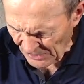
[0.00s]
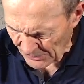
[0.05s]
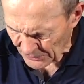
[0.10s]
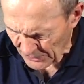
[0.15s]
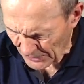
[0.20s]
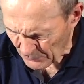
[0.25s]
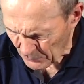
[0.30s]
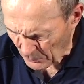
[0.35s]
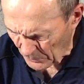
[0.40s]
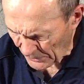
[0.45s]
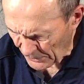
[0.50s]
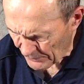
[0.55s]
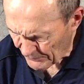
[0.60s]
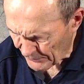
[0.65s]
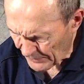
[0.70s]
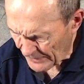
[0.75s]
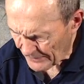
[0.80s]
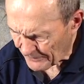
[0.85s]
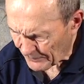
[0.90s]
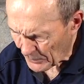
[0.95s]
They were one of the
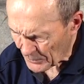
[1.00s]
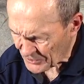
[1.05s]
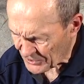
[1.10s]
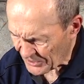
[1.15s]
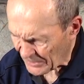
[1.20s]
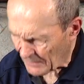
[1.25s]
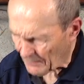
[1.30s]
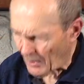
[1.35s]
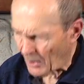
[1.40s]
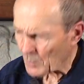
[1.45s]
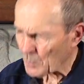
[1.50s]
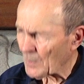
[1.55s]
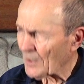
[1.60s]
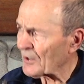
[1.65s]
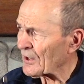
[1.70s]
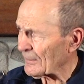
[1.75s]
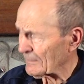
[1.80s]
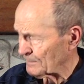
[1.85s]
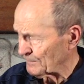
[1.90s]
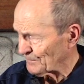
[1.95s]
very first to come out with